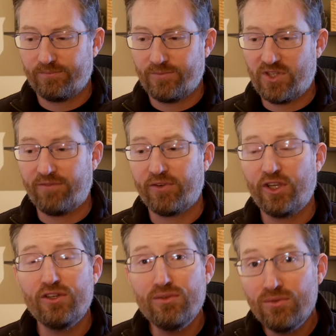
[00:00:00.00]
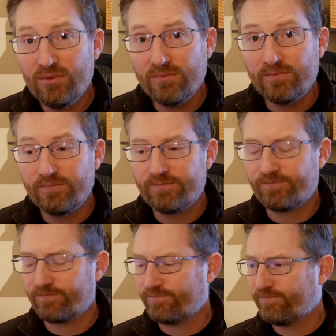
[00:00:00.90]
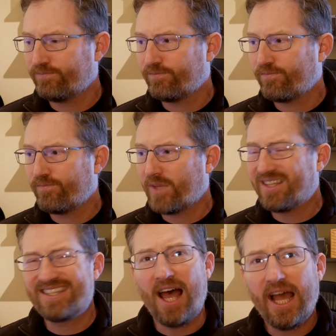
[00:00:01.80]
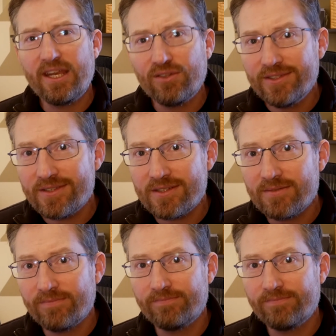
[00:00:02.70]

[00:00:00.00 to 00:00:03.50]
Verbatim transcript: See, for you, titles?